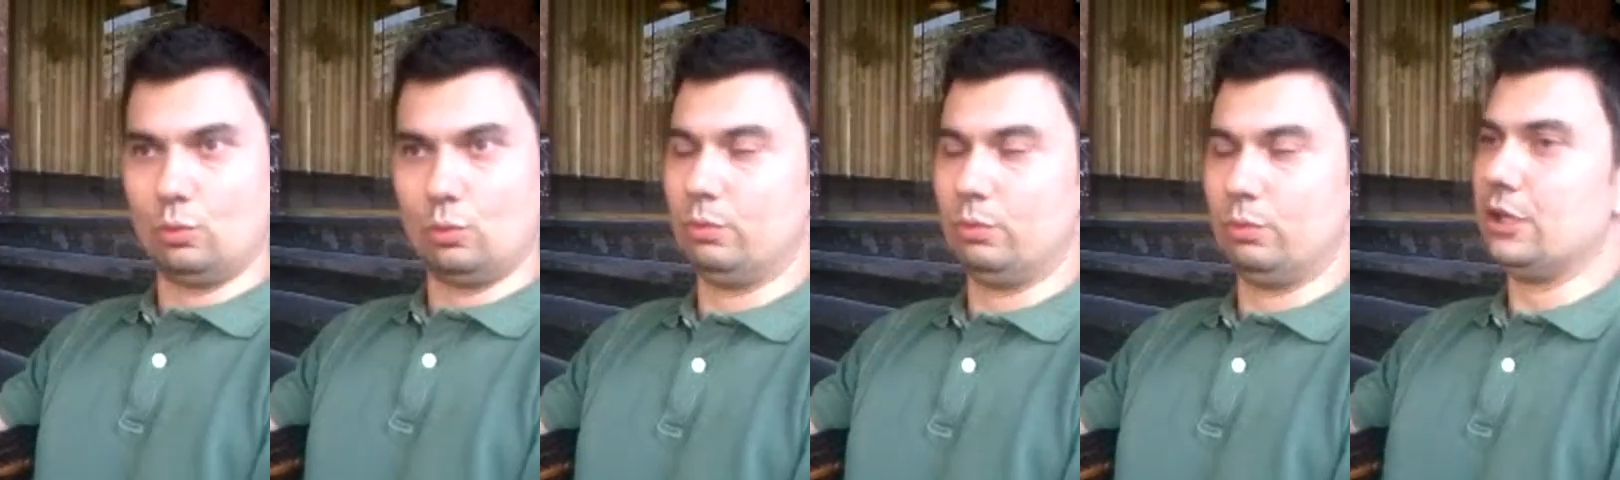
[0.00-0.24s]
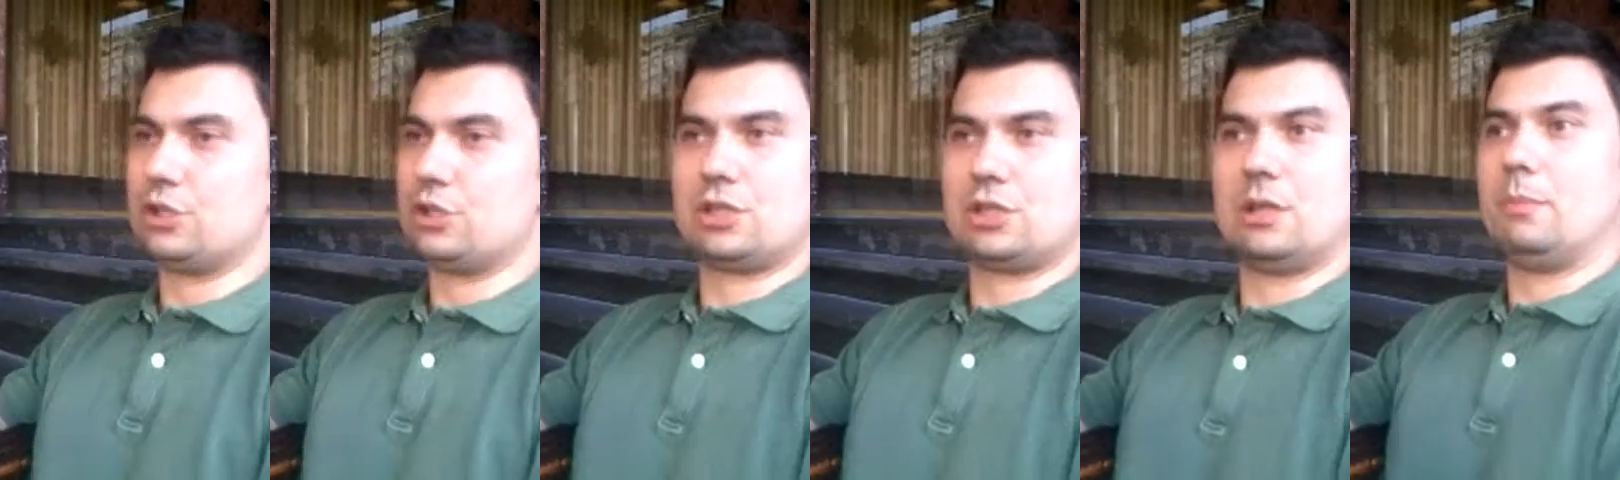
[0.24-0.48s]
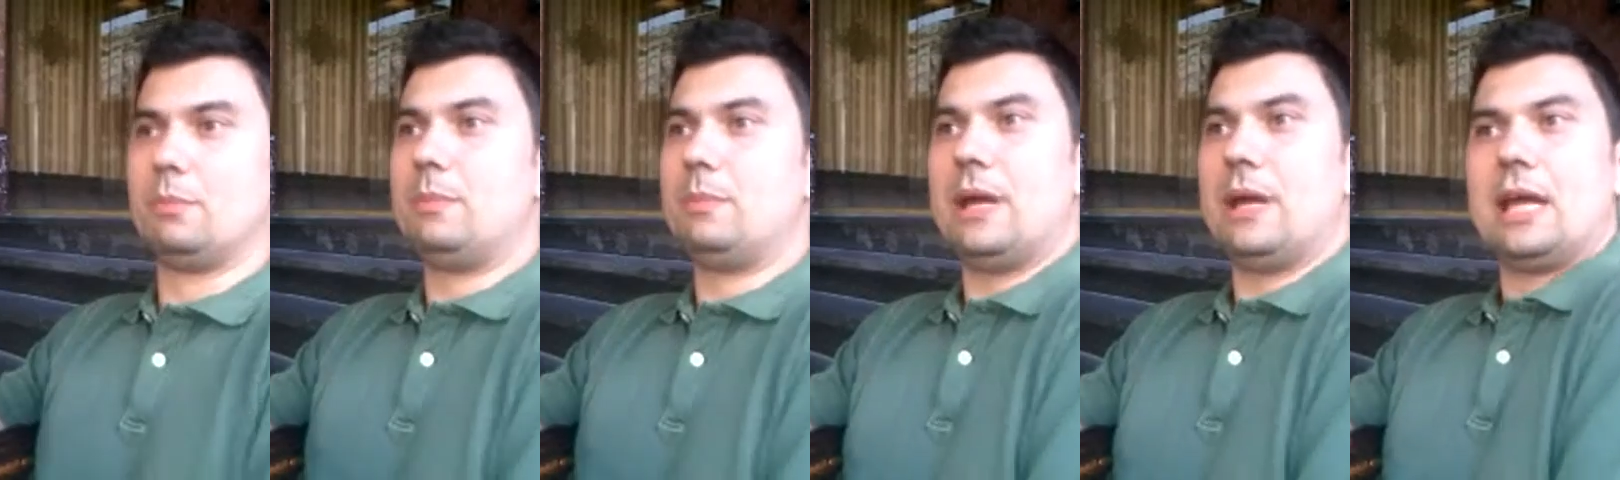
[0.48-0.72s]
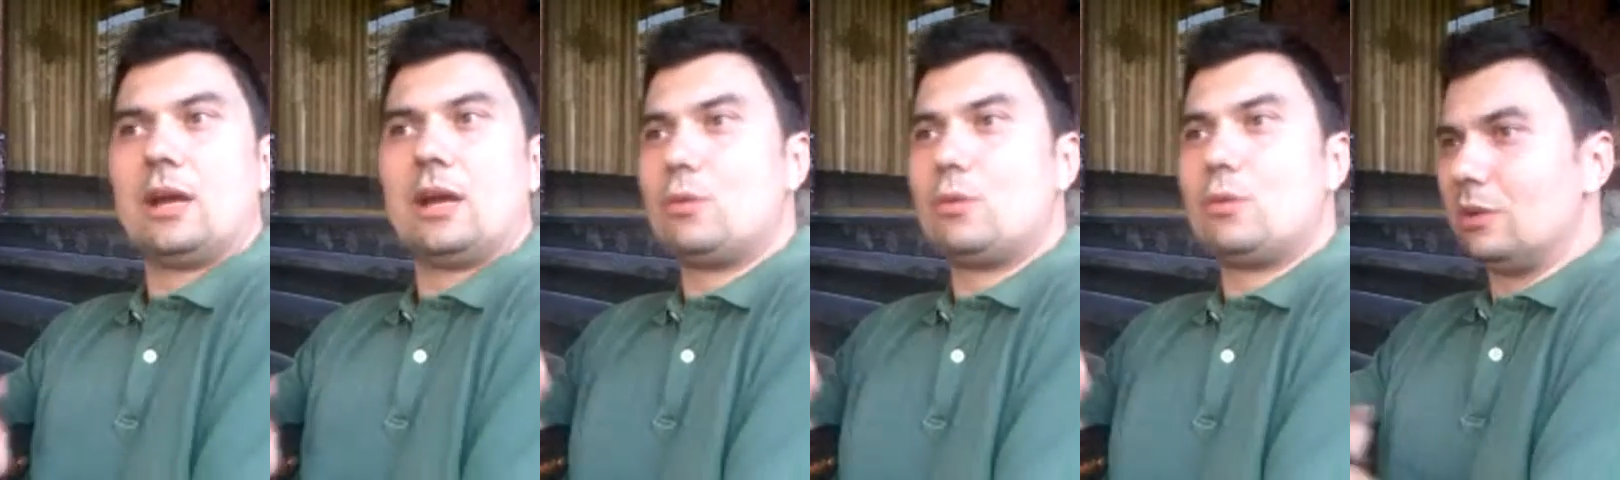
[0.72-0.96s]
which the
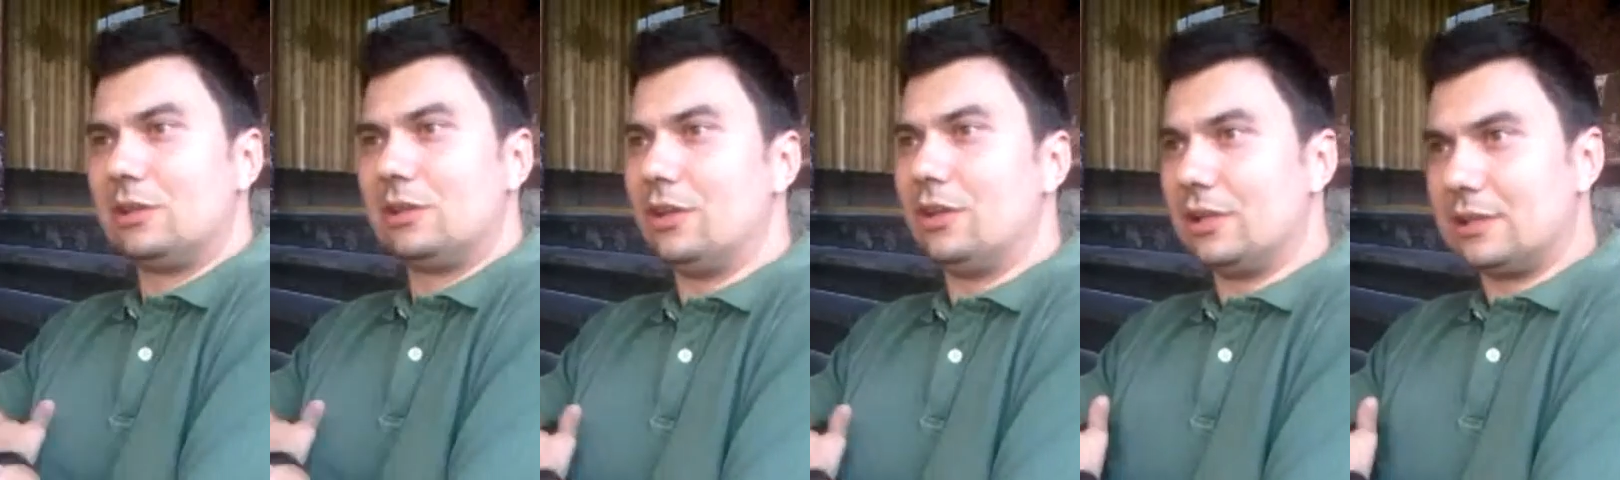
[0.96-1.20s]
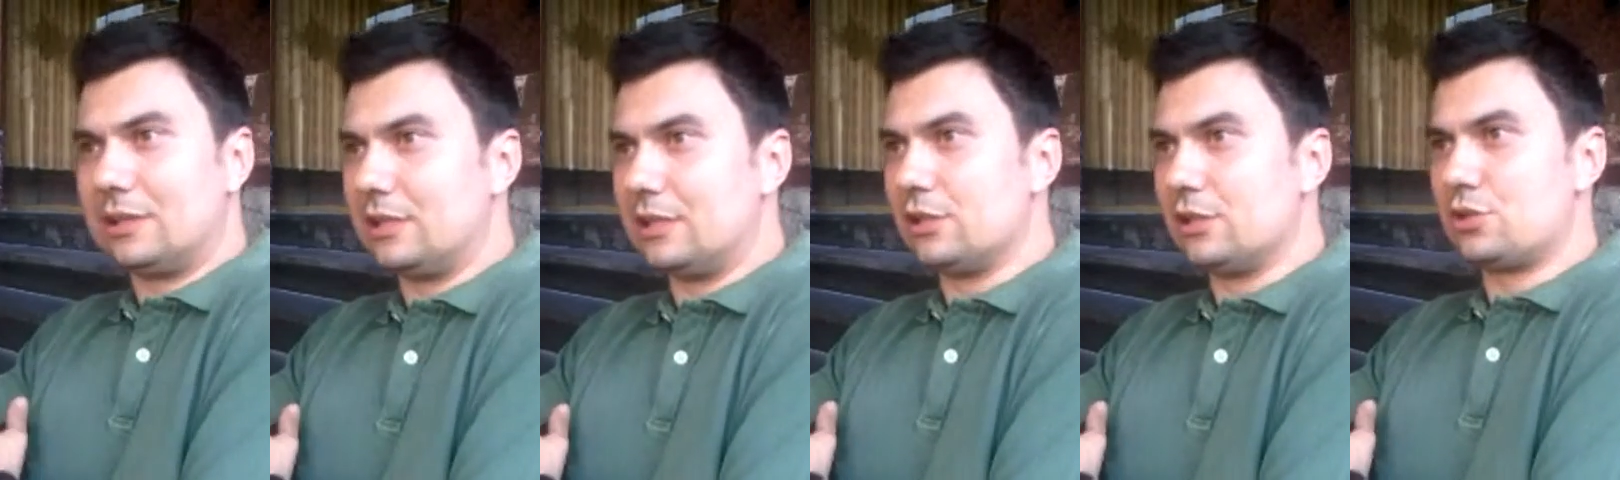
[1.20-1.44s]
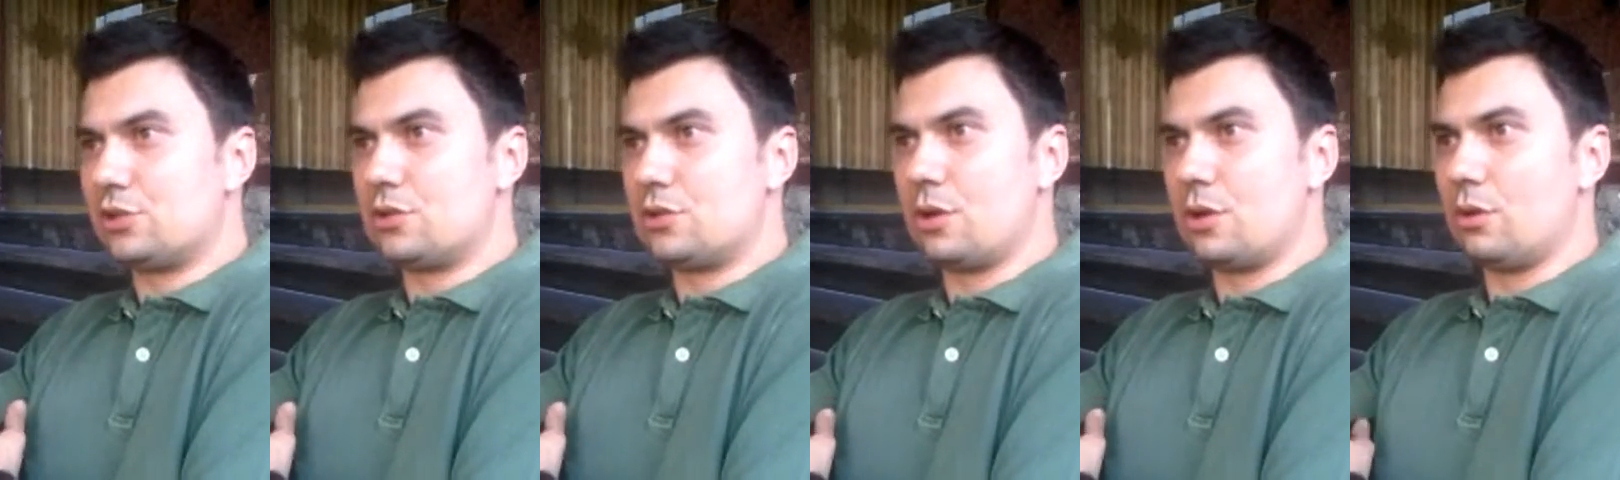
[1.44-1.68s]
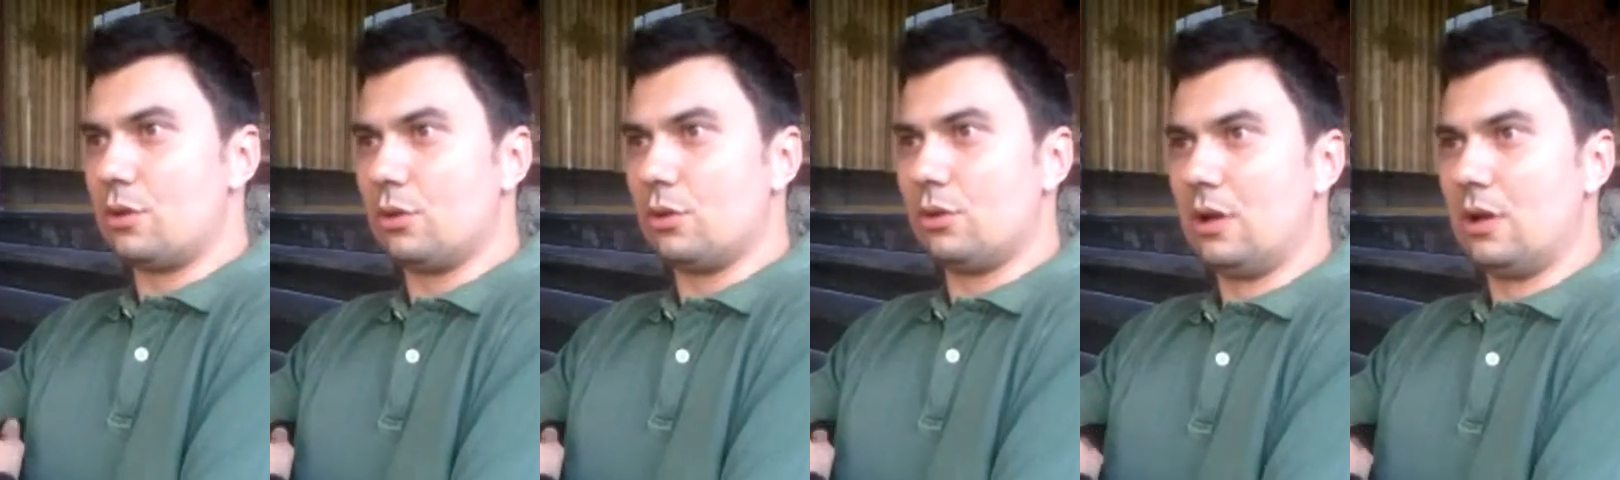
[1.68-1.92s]
bank will not
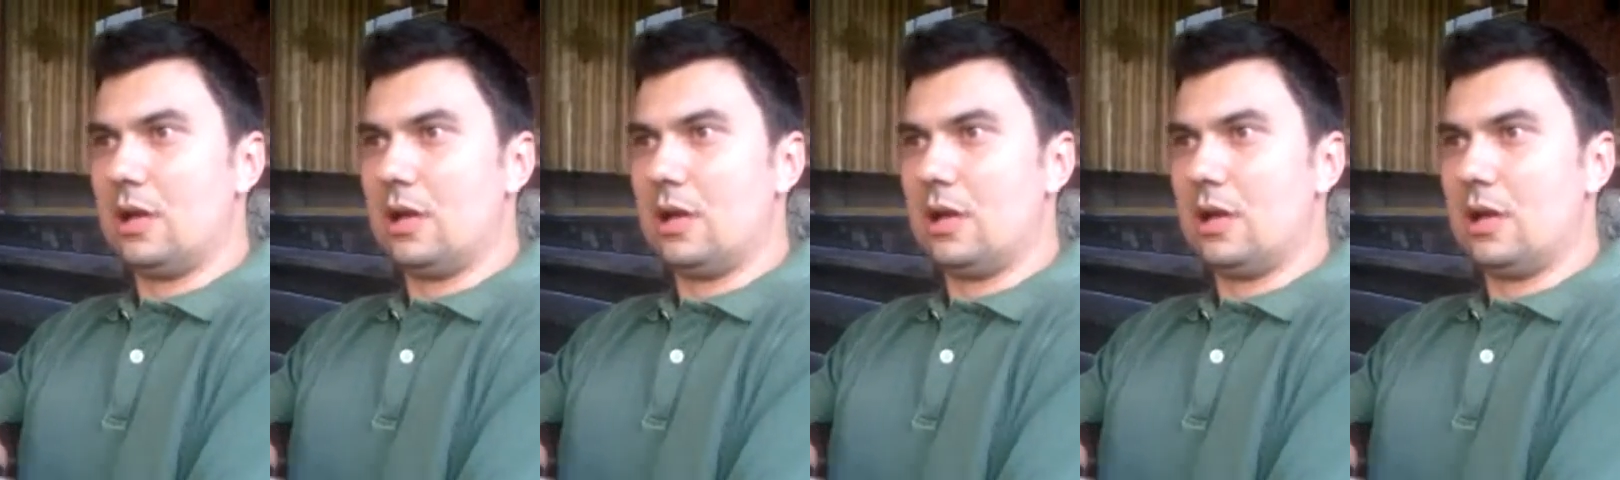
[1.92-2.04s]
issue you.